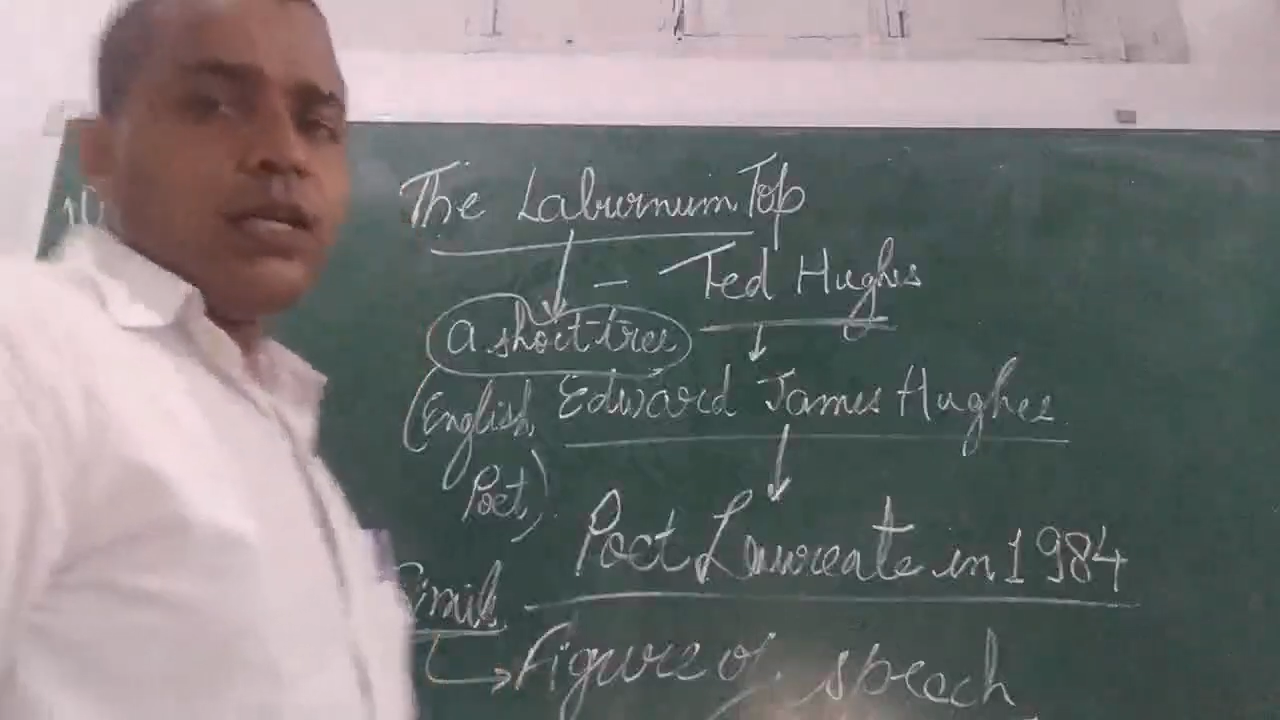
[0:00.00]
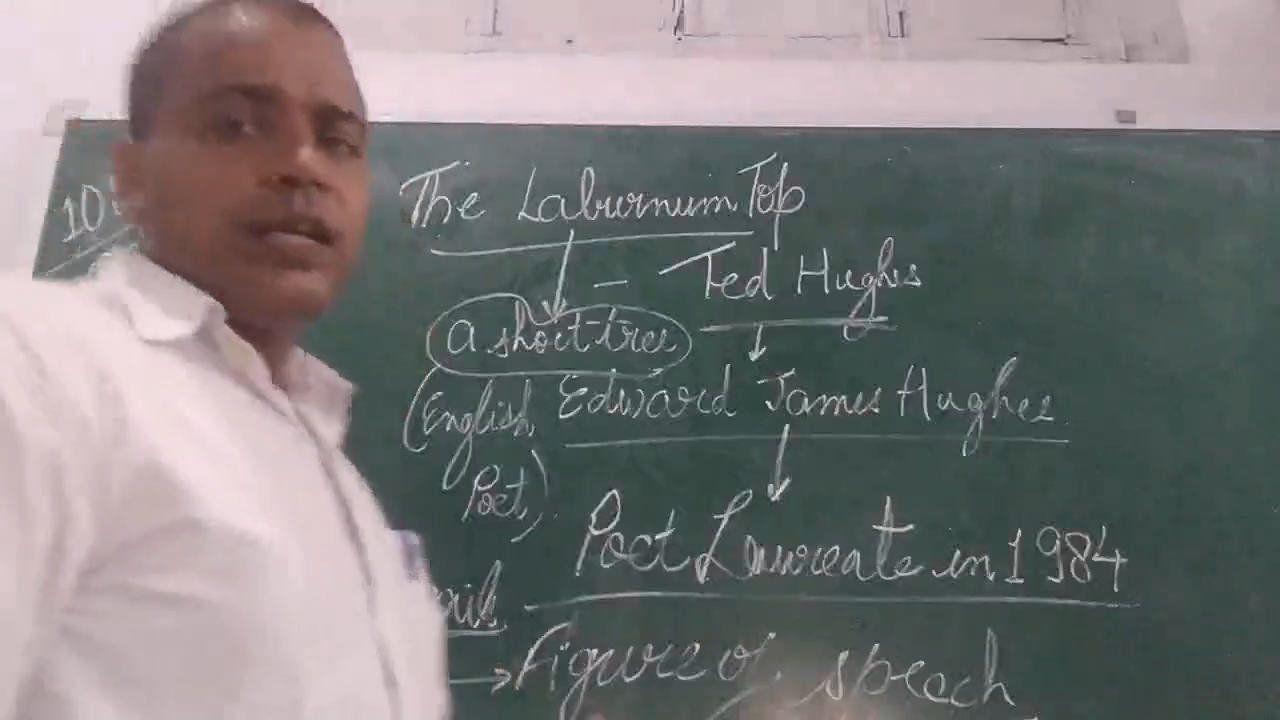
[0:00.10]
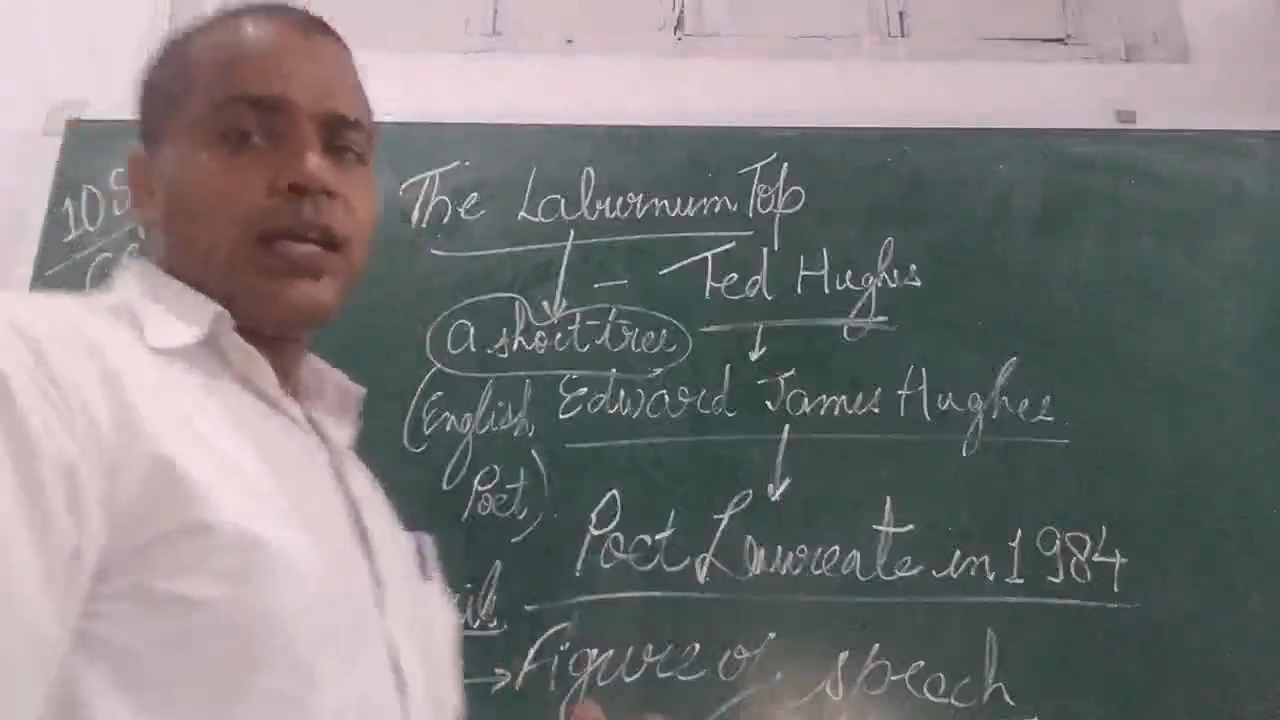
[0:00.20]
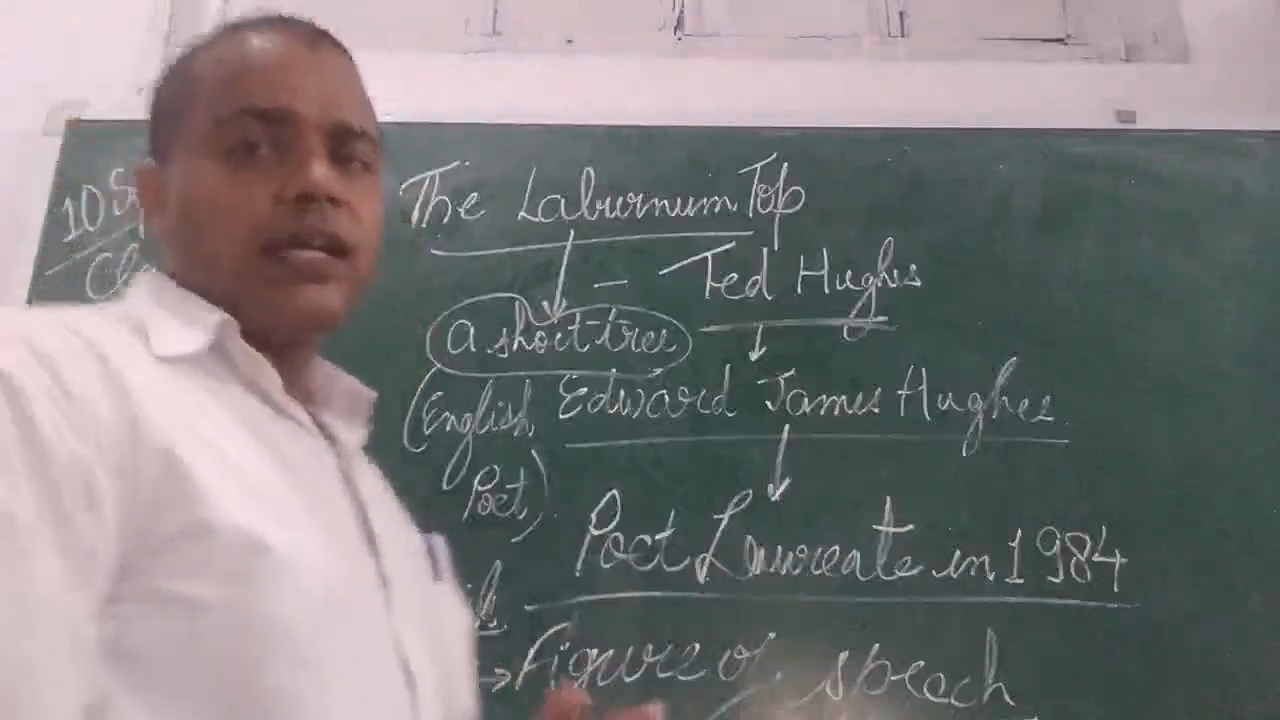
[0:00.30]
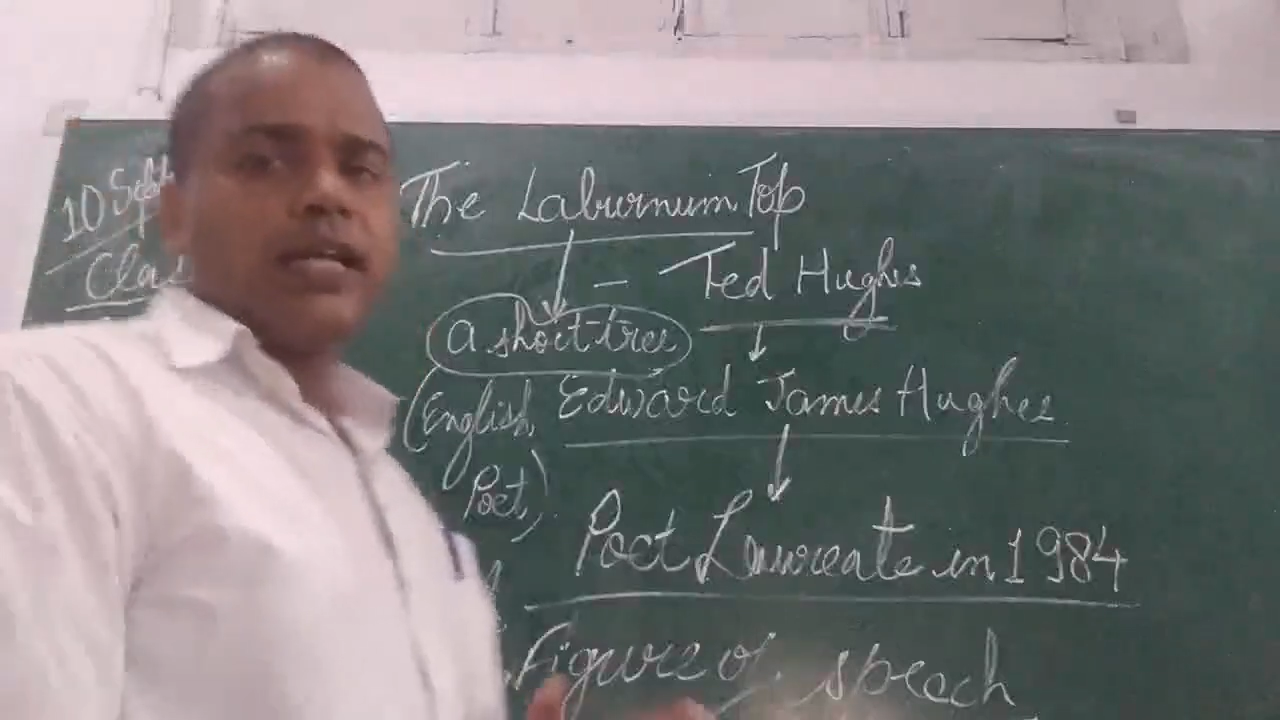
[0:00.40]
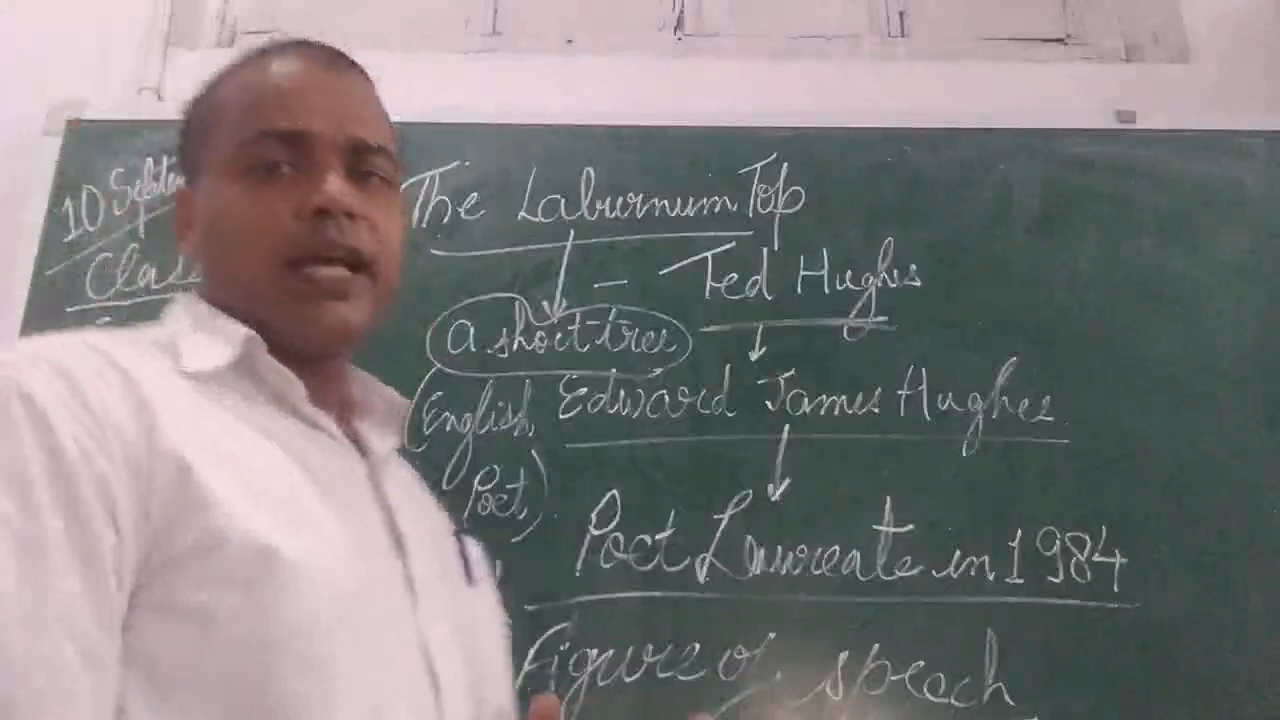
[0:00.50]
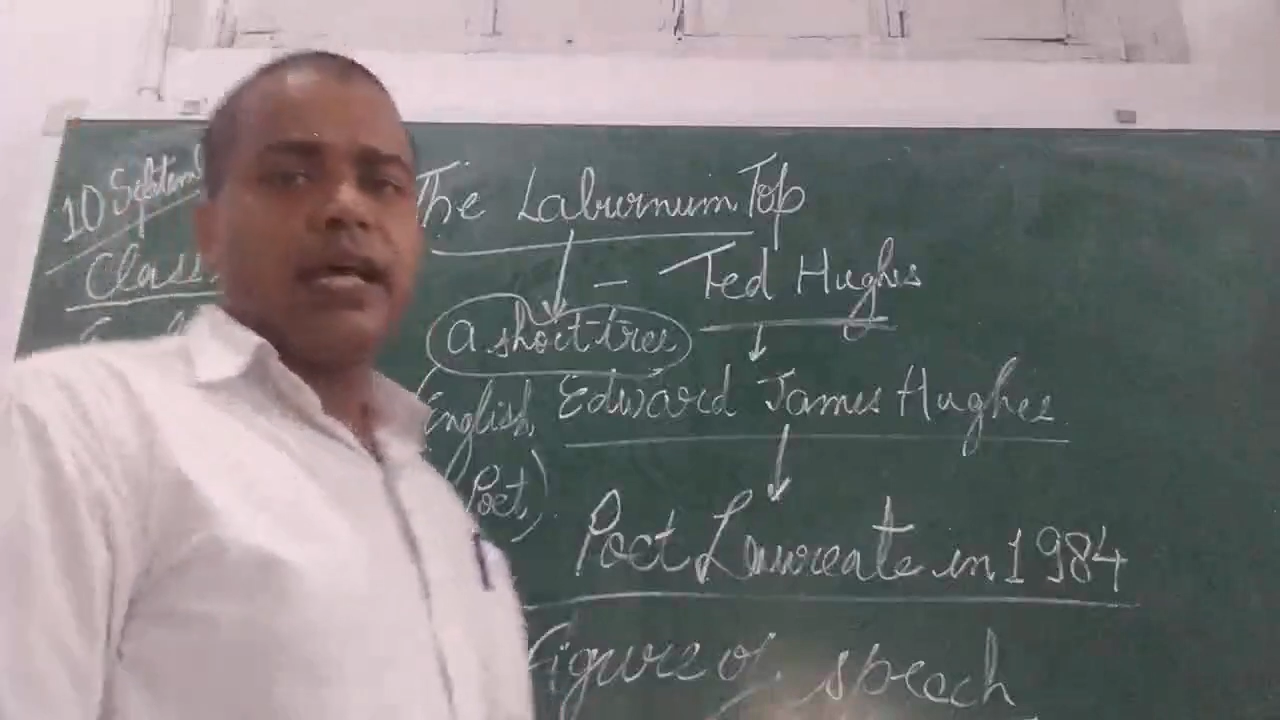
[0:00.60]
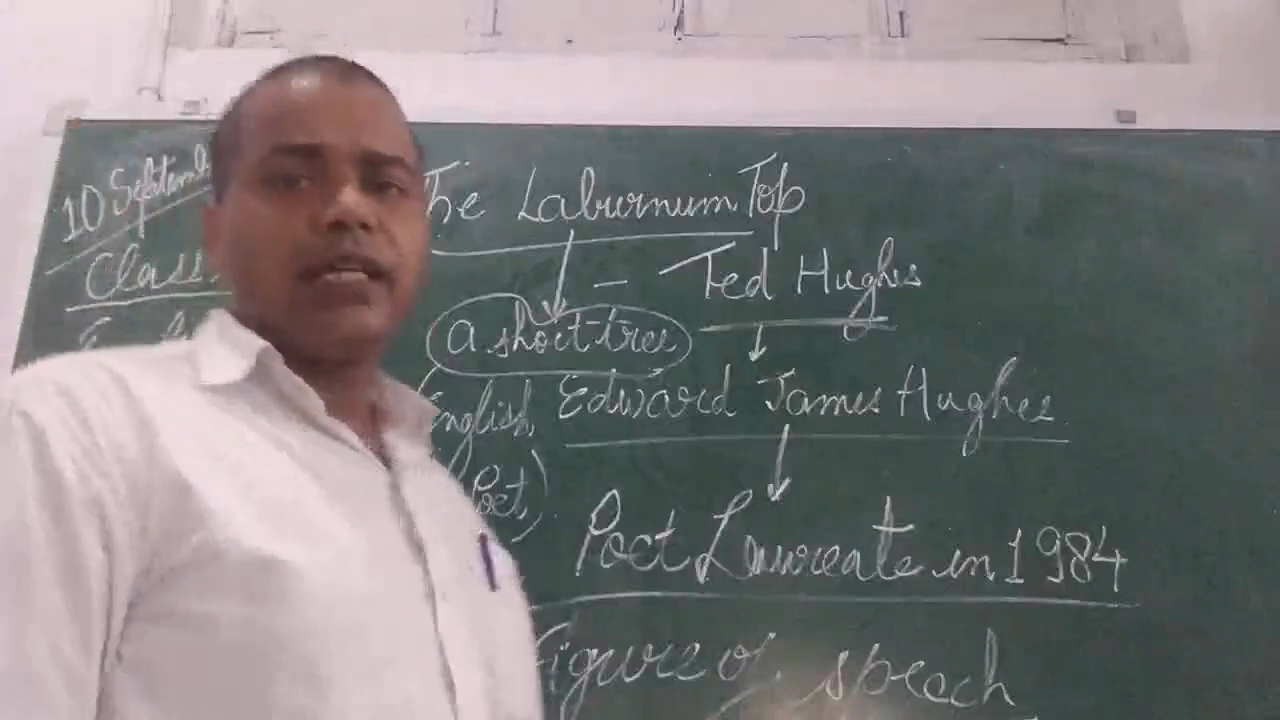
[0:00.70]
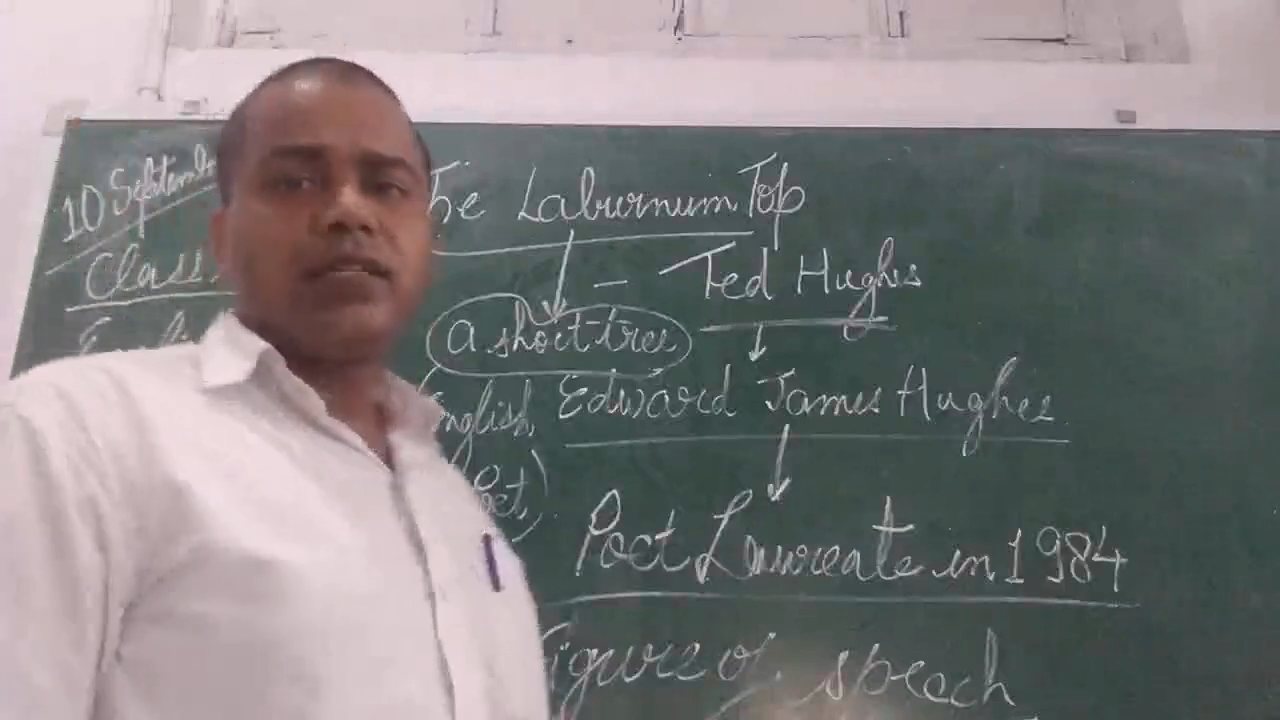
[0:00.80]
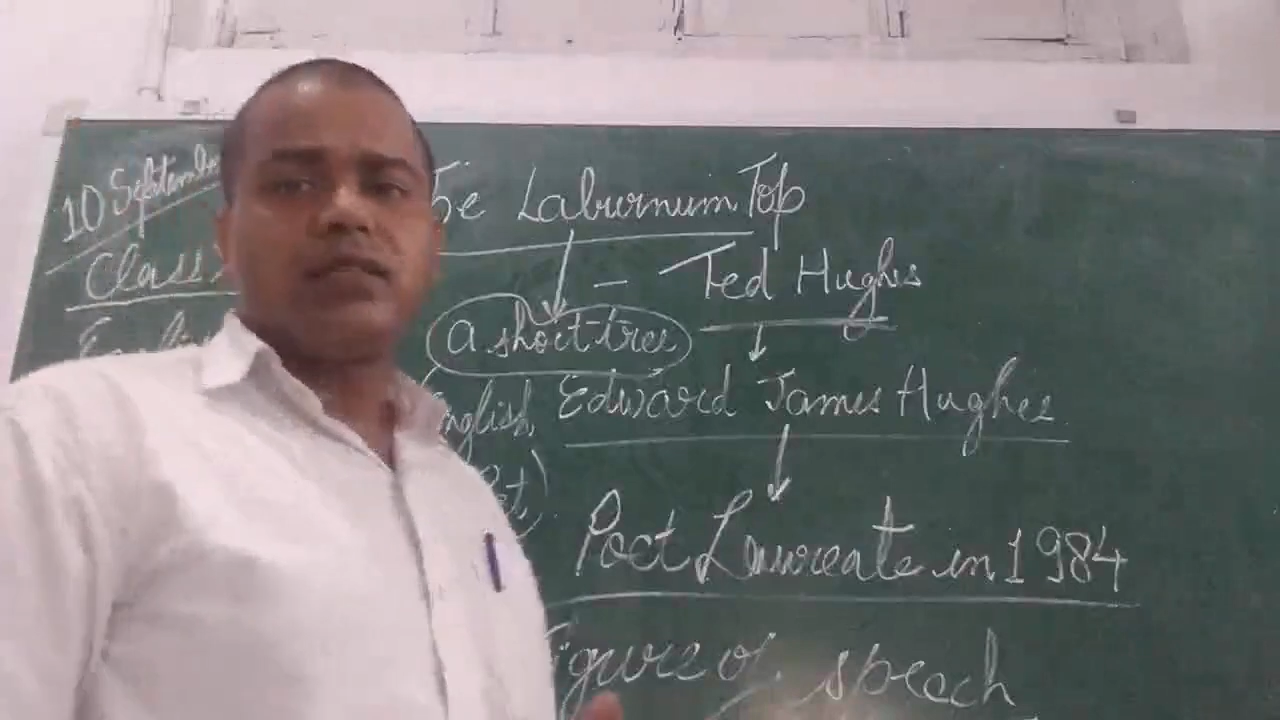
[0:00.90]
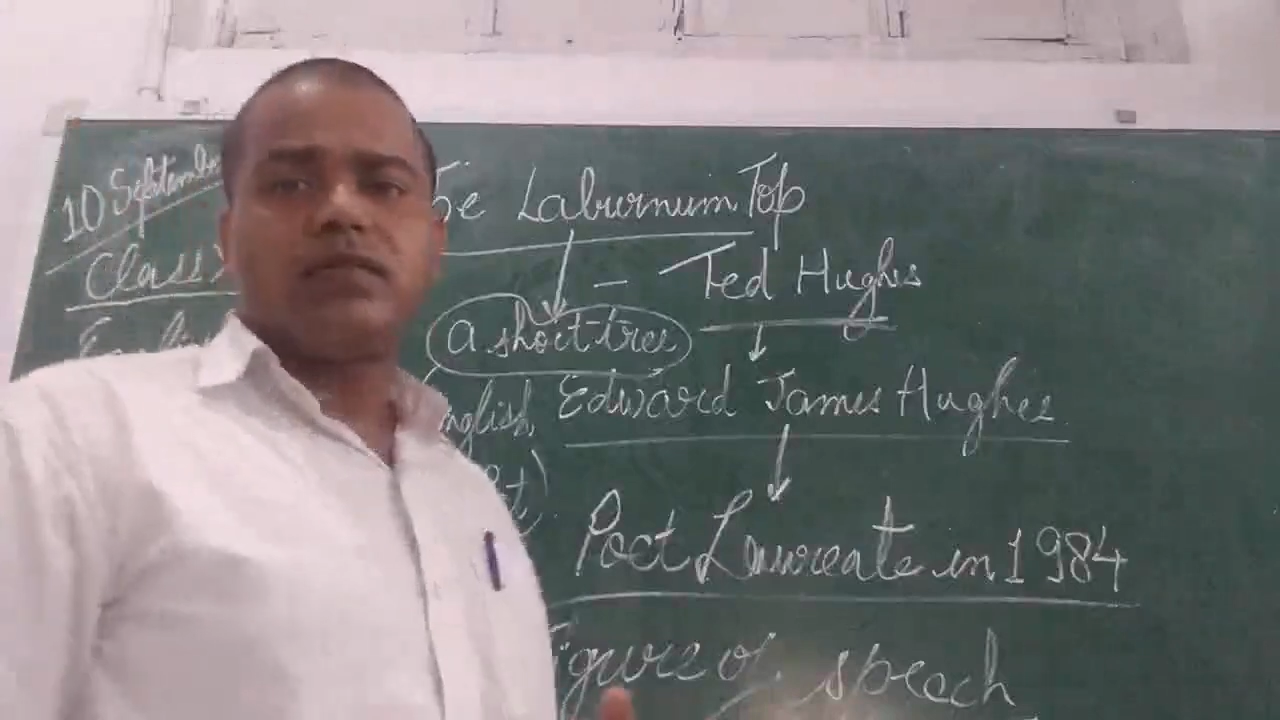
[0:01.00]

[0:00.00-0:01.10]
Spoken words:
narrator has